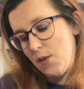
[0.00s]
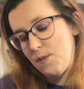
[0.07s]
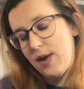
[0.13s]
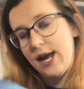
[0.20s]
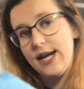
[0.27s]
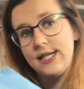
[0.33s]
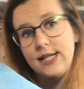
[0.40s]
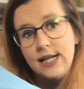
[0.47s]

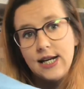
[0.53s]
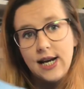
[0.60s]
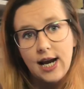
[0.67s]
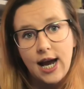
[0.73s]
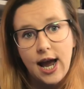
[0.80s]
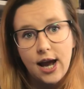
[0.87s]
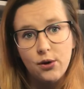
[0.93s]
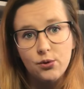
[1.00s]
18
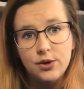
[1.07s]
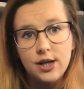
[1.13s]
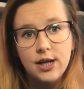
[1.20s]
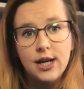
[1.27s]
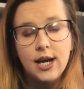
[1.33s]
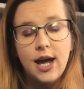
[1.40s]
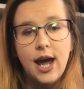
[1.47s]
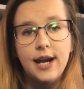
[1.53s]
count,
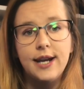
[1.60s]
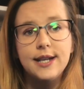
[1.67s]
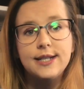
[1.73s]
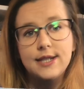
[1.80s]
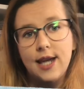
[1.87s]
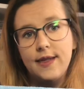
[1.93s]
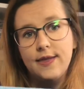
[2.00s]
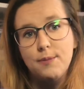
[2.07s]
and it's
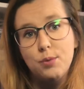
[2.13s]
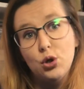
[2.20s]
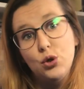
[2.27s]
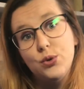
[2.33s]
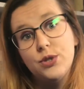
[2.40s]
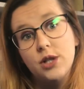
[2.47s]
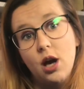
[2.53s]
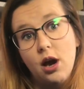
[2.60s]
the blue
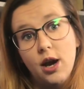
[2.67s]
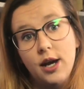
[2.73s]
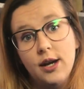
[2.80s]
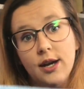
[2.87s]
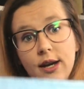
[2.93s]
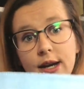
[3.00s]
sky,